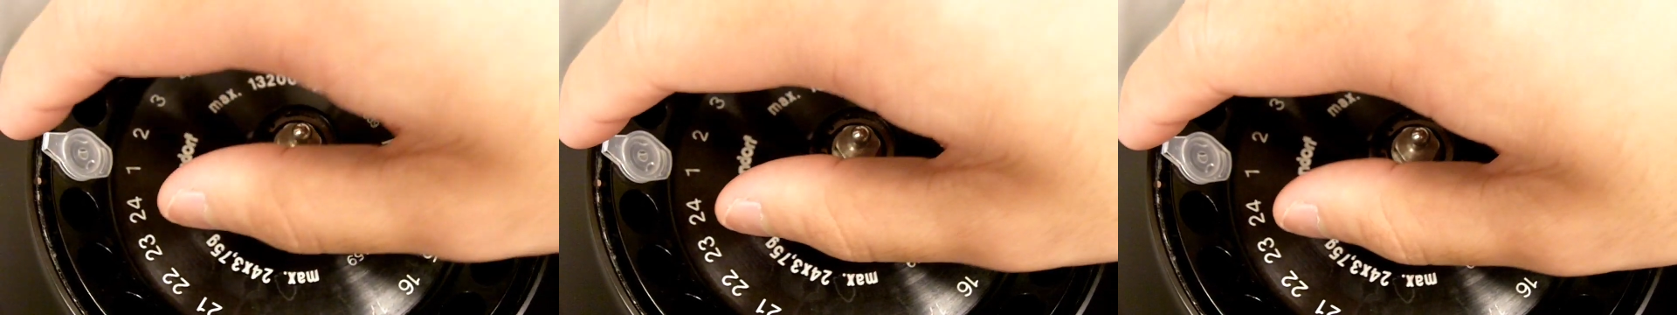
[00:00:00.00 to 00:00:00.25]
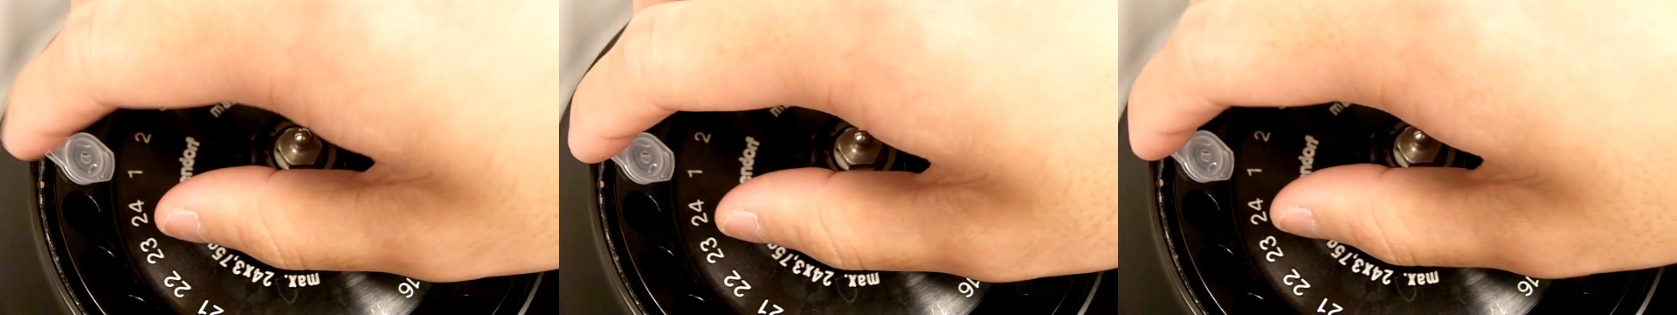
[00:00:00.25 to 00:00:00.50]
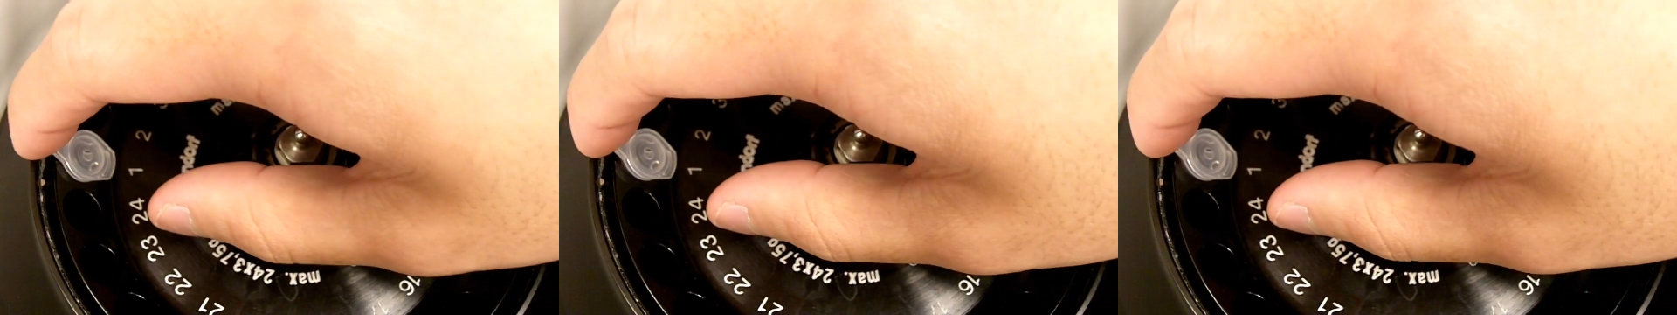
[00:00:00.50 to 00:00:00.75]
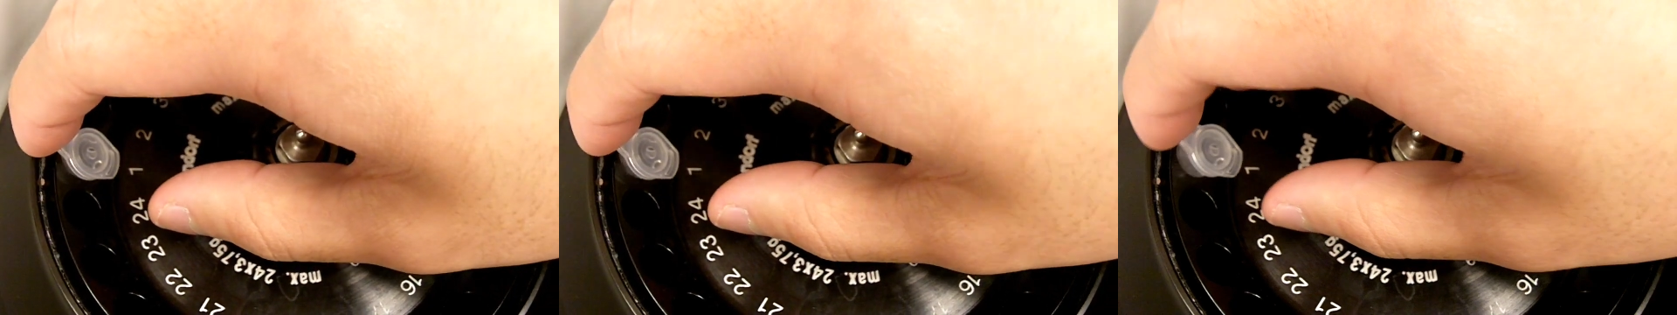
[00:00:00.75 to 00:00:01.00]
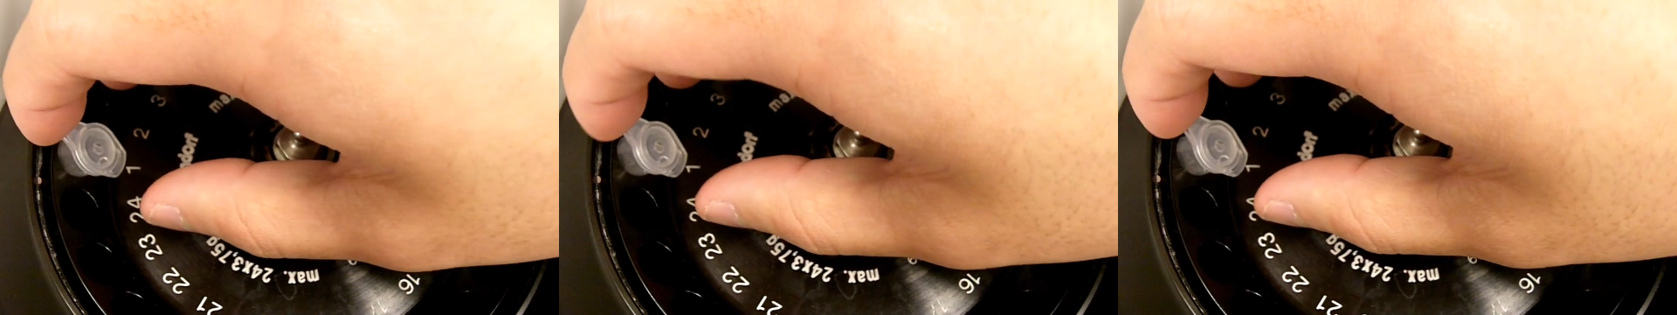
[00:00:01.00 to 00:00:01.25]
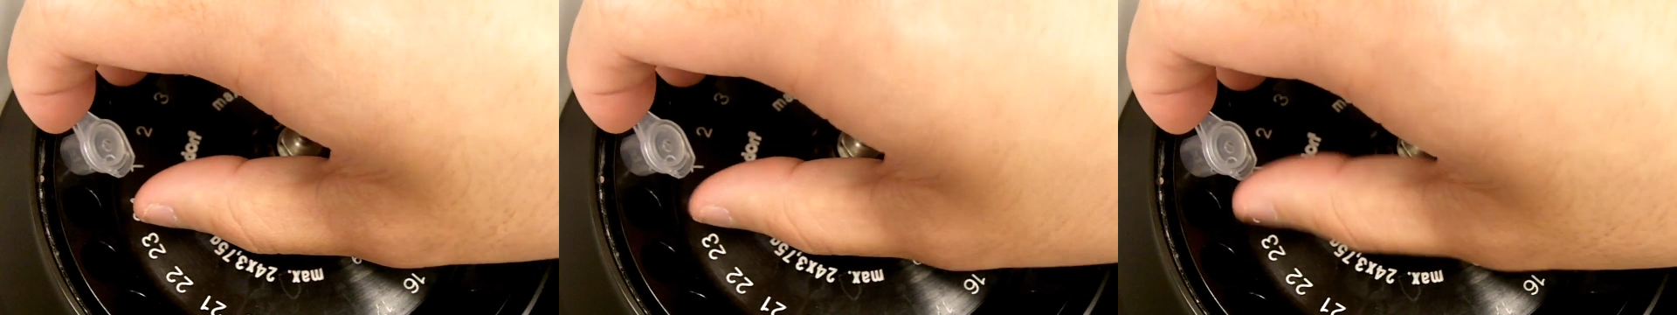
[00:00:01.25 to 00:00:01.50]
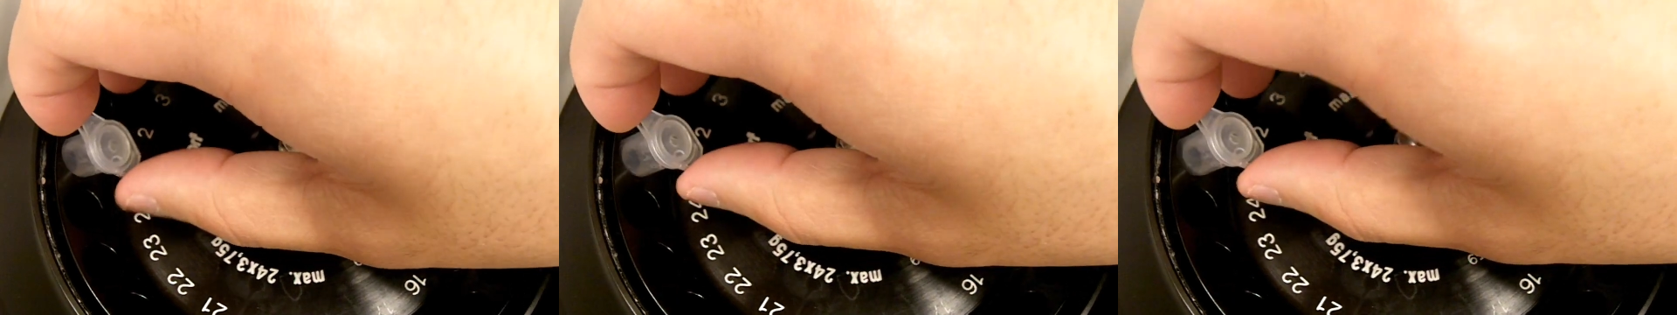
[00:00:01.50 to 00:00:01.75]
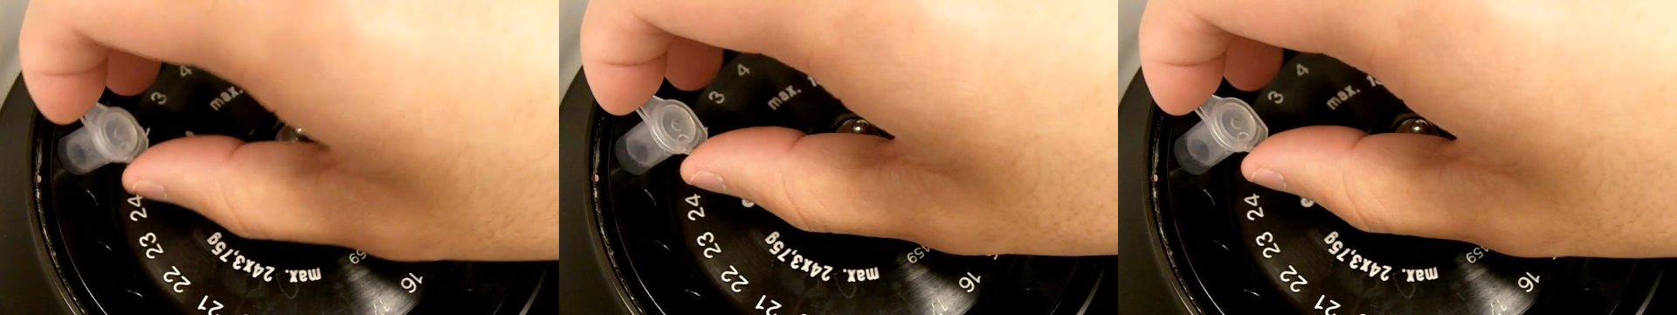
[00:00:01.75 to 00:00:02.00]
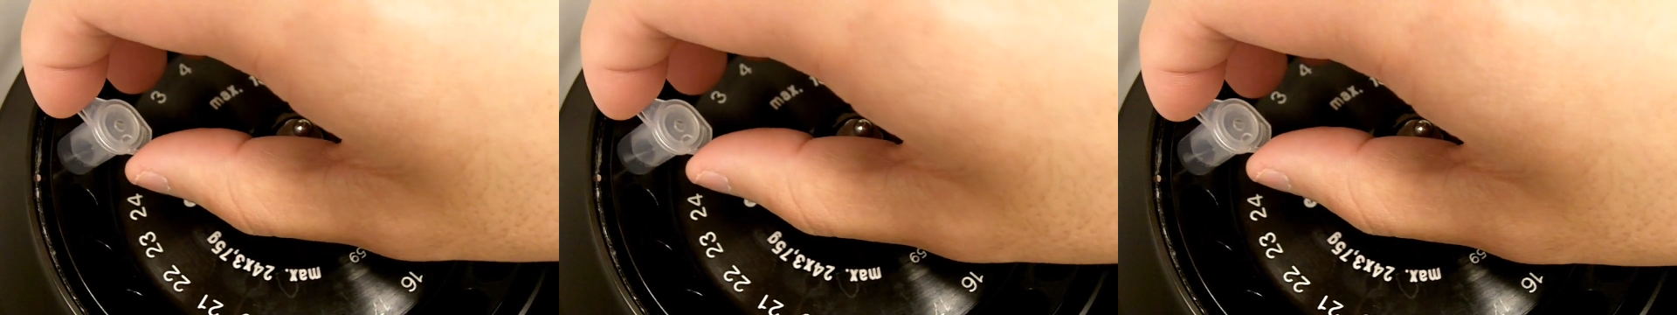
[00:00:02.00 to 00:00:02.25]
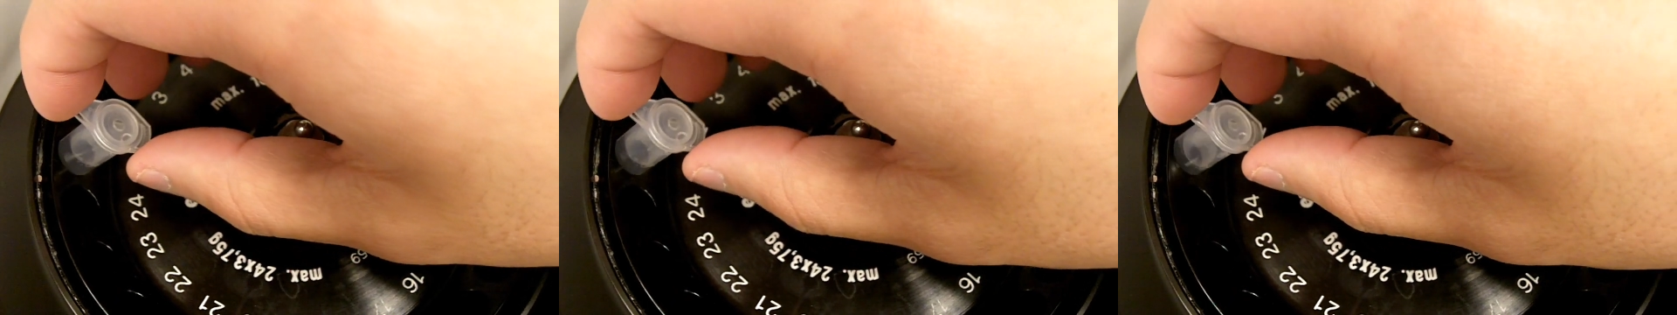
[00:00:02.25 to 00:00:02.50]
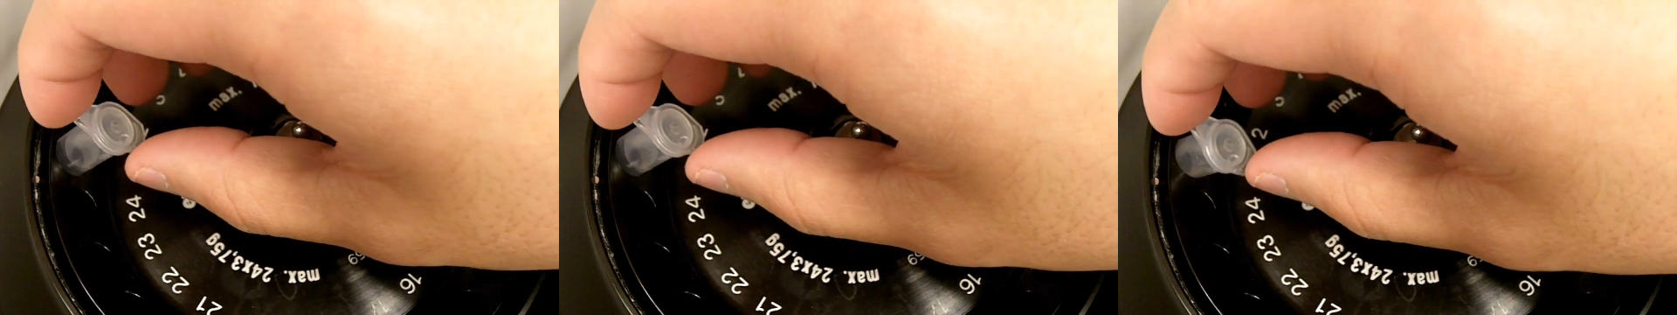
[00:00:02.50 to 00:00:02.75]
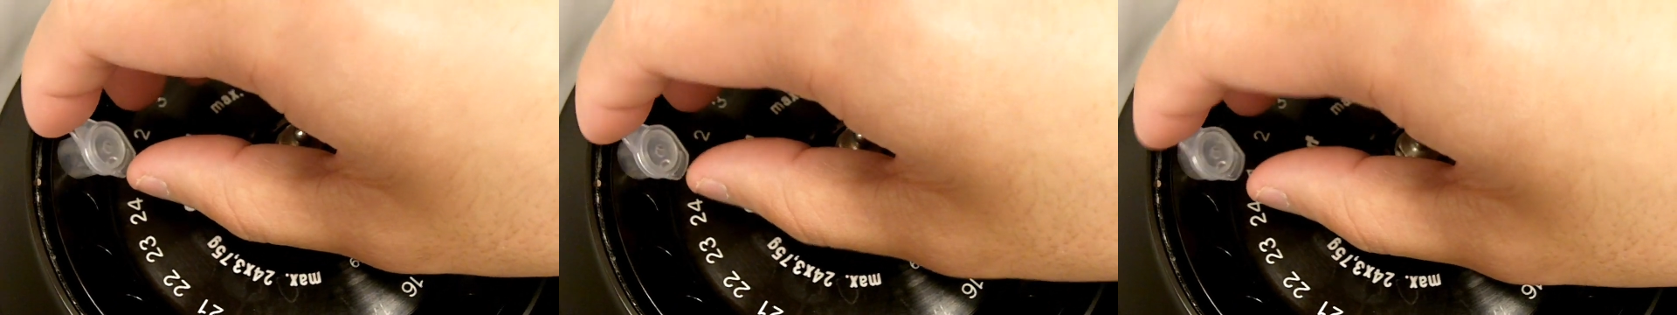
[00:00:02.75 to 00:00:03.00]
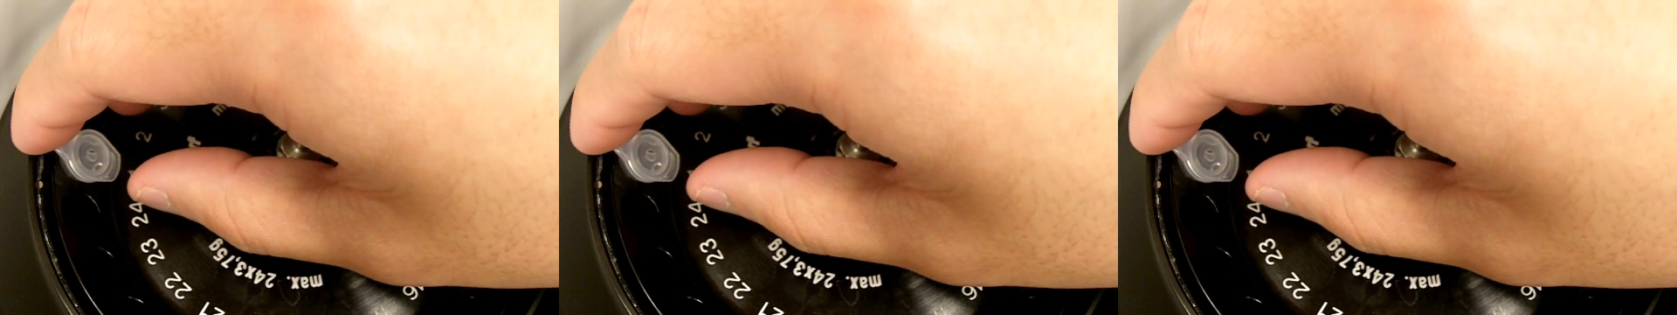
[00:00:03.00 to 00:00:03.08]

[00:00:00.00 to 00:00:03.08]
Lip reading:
[unreadable: no face in view]